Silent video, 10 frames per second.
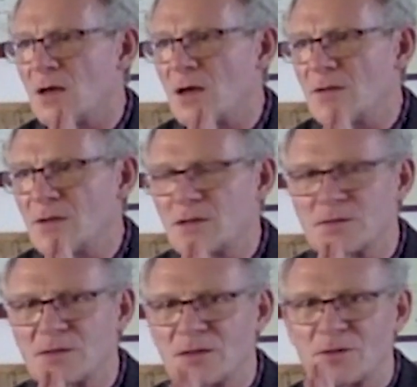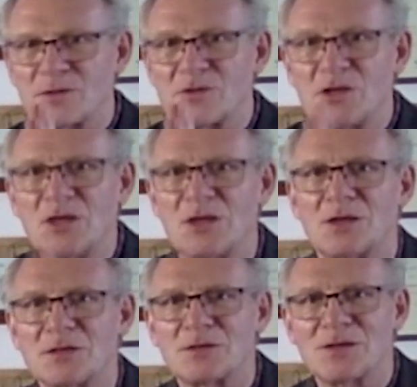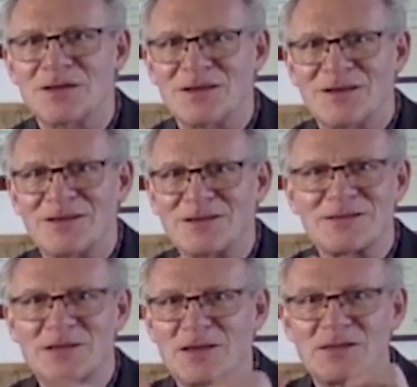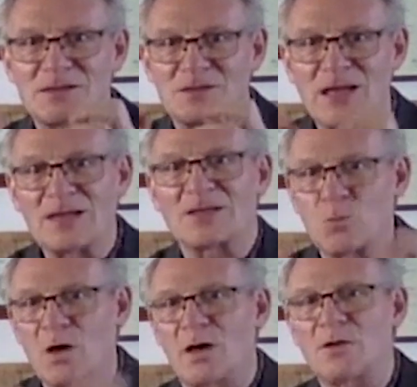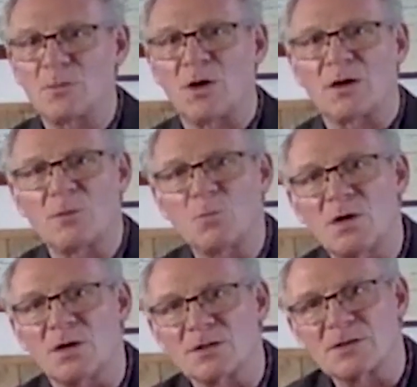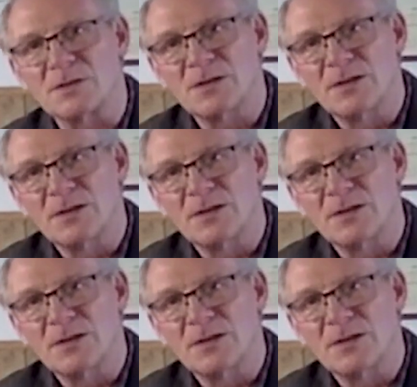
I think, is genius, and that's why your program works.